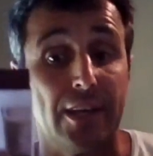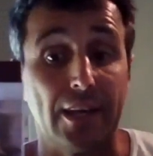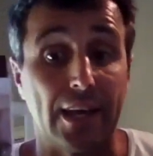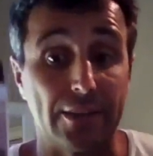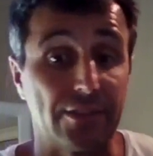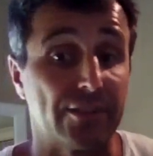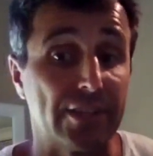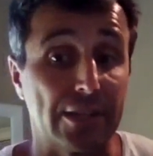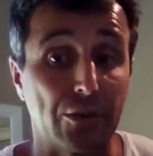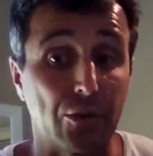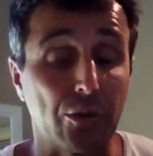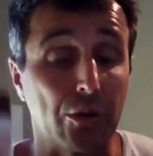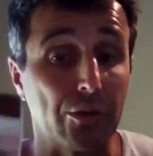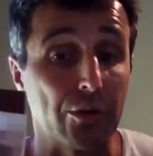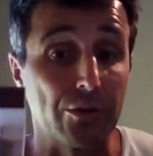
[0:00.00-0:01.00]
As I said,
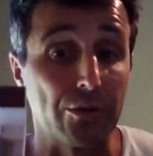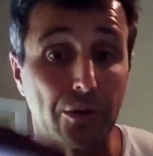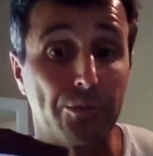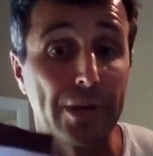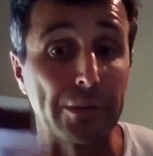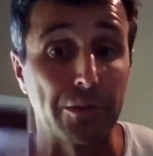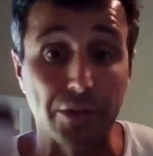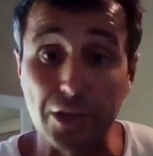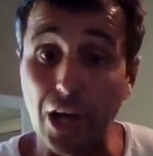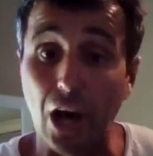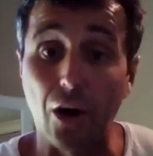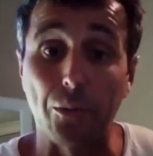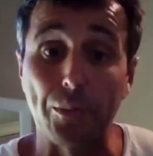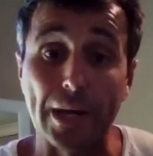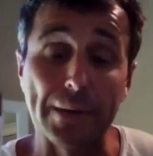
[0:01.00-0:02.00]
all people on the
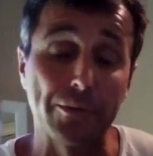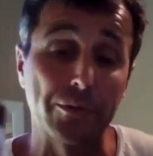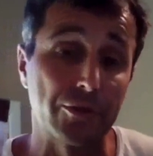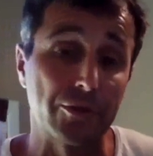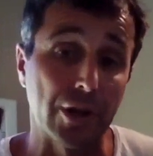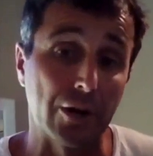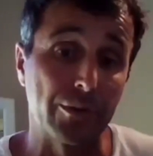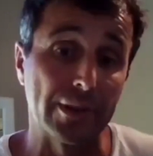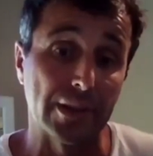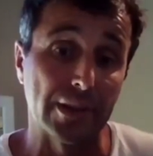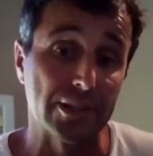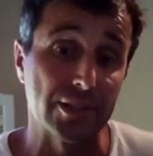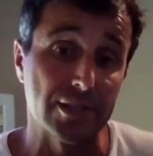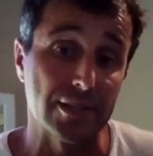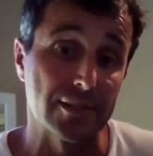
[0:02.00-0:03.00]
go, or people who struggle with
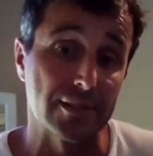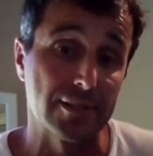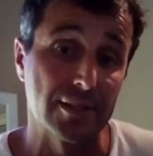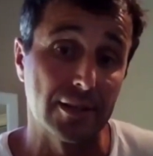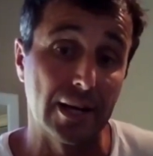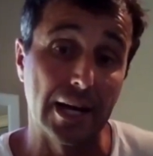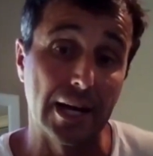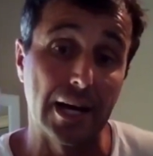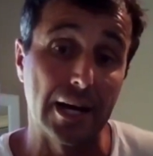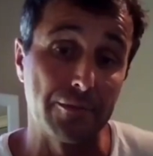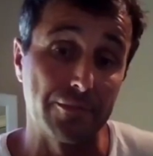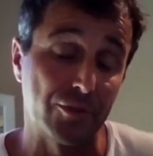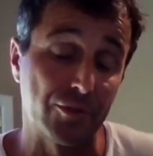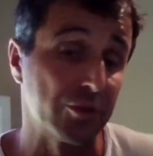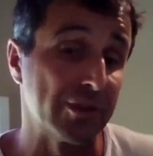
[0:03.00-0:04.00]
lunches
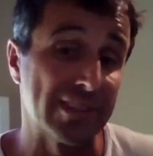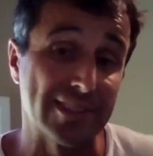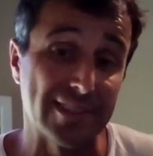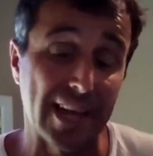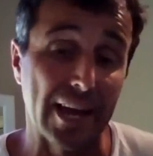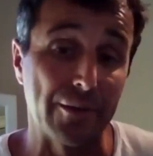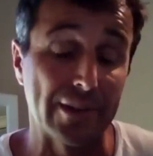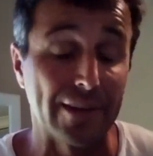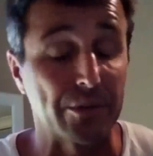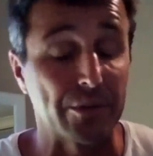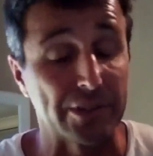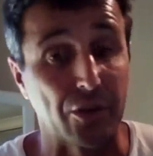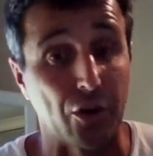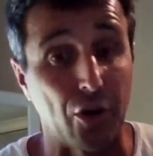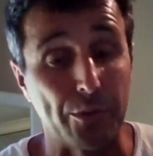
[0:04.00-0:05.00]
during the day when they haven't
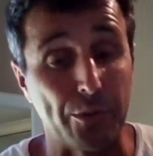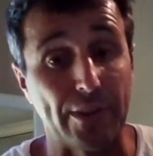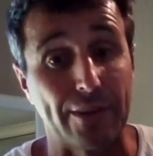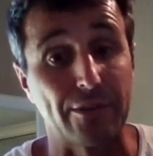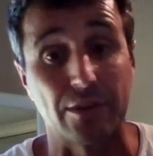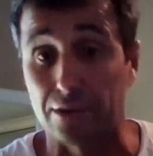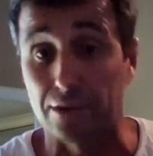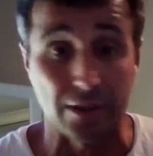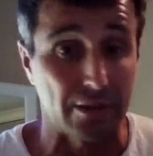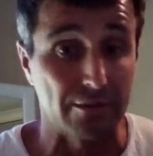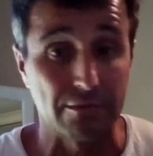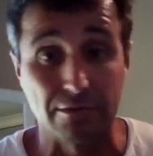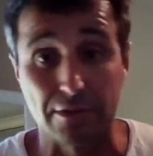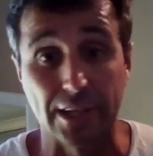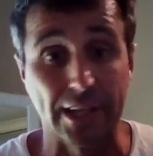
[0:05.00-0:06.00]
got time or they haven't got,
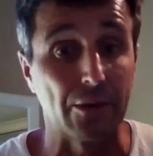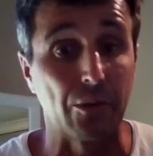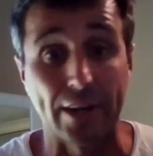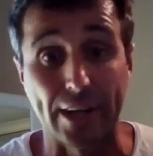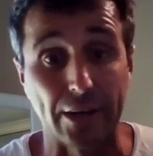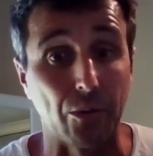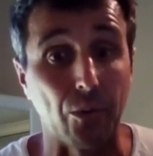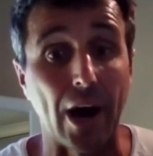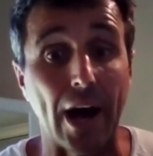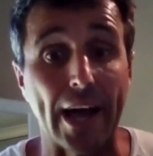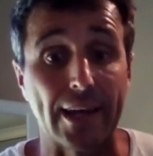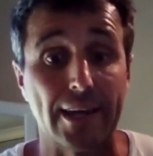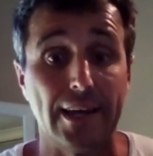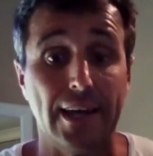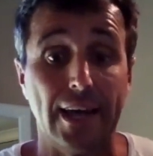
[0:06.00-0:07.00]
to get
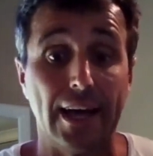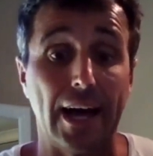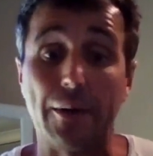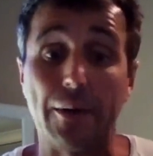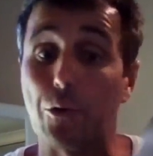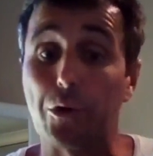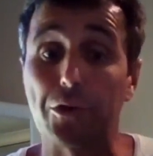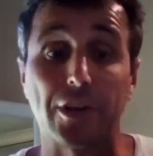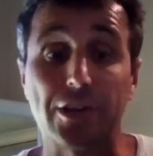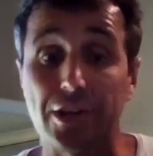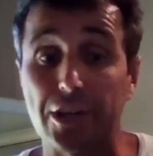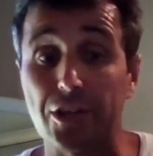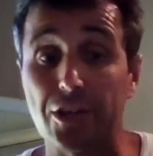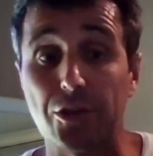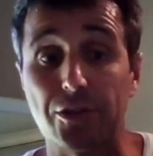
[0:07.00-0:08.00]
away. Also, you
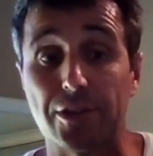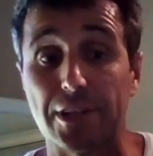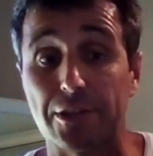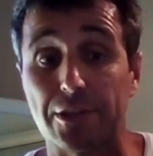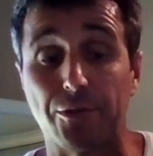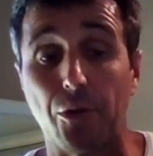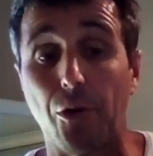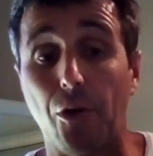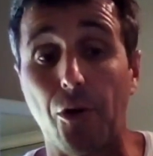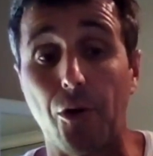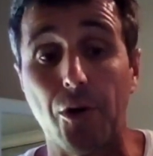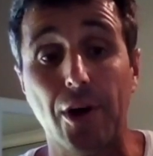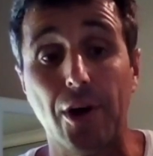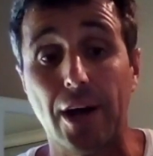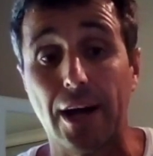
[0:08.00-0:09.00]
can use these for,
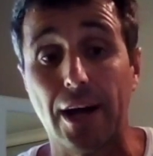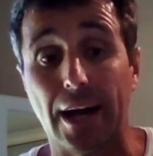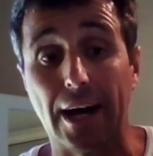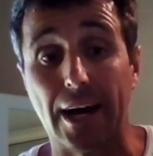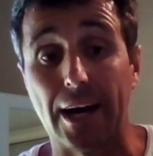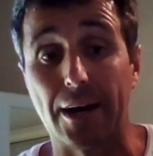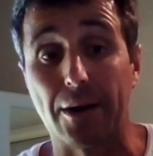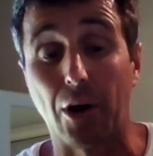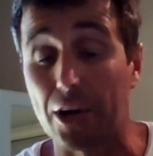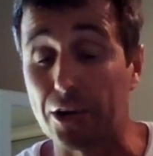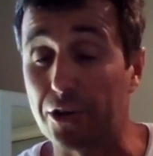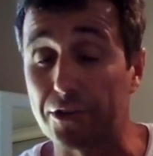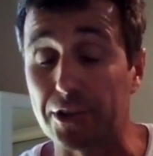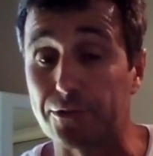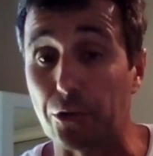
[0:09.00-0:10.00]
I
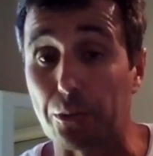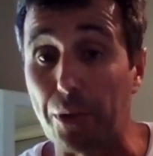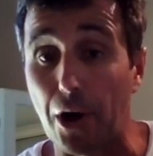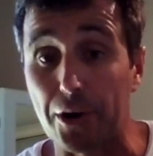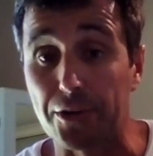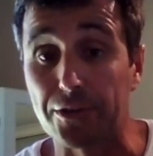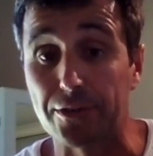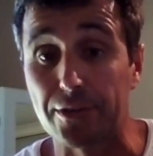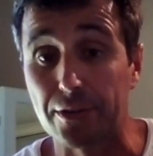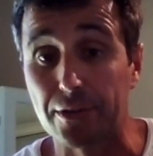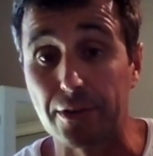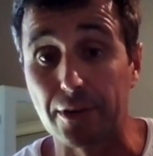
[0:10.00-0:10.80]
use these for post